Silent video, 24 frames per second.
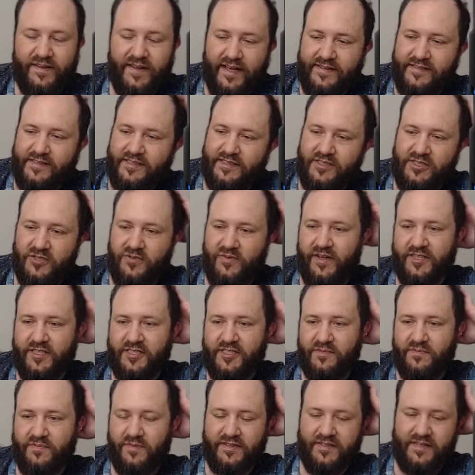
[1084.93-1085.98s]
that
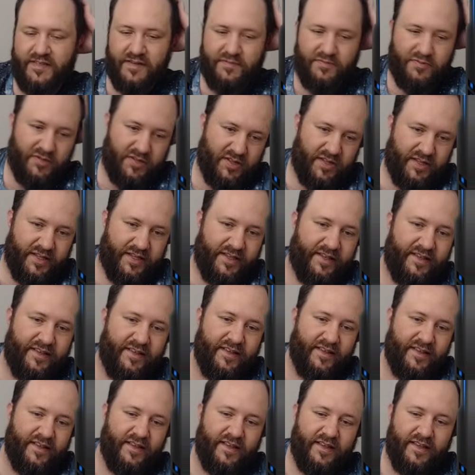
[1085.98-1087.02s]
situation, but typically,
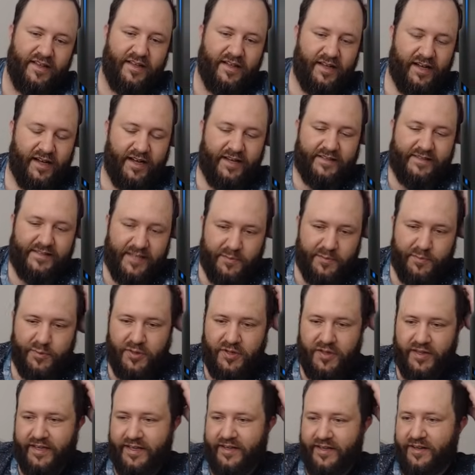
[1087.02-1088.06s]
uh,
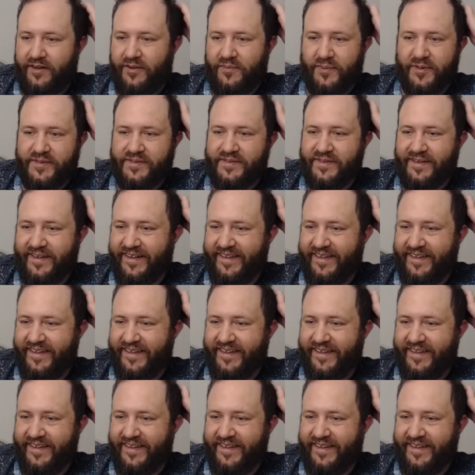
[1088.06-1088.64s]
typically in almost